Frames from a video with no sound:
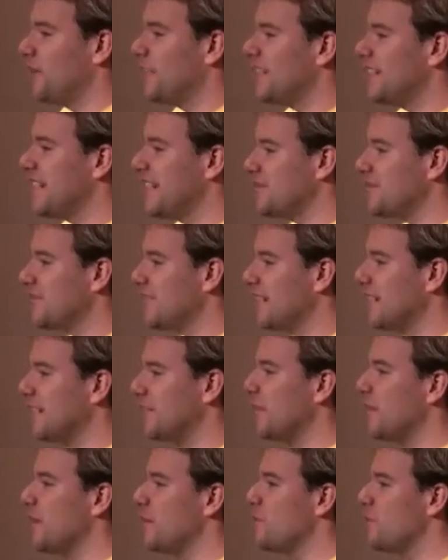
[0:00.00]
honestly interested
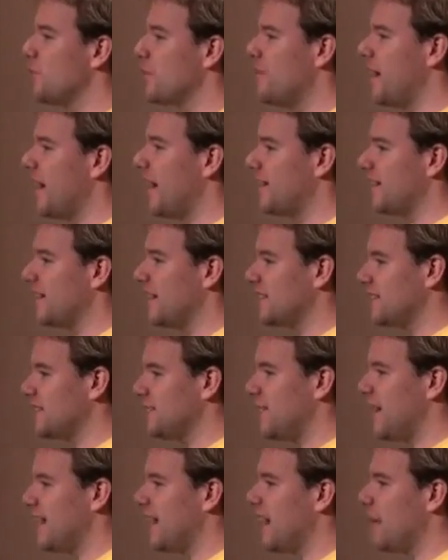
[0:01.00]
in learning more about us,
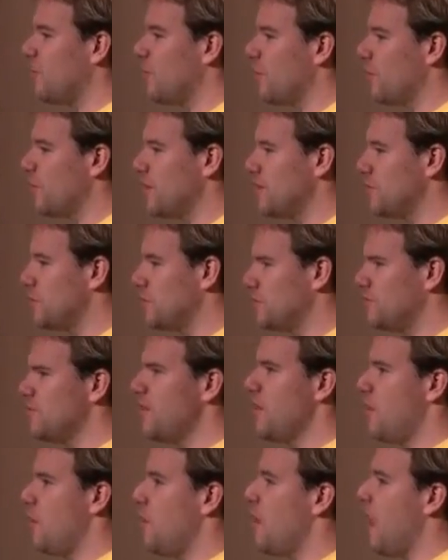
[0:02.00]
finding out what we do
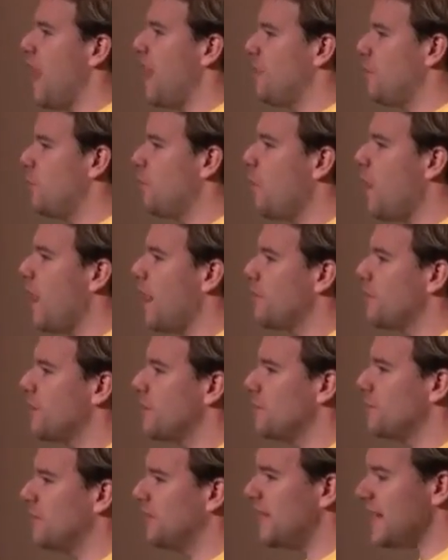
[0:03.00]
and why we
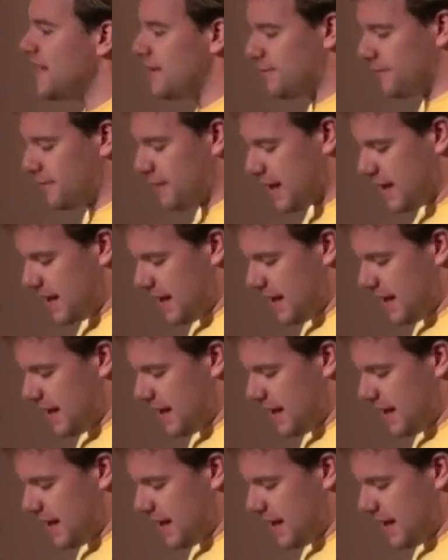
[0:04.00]
don't believe.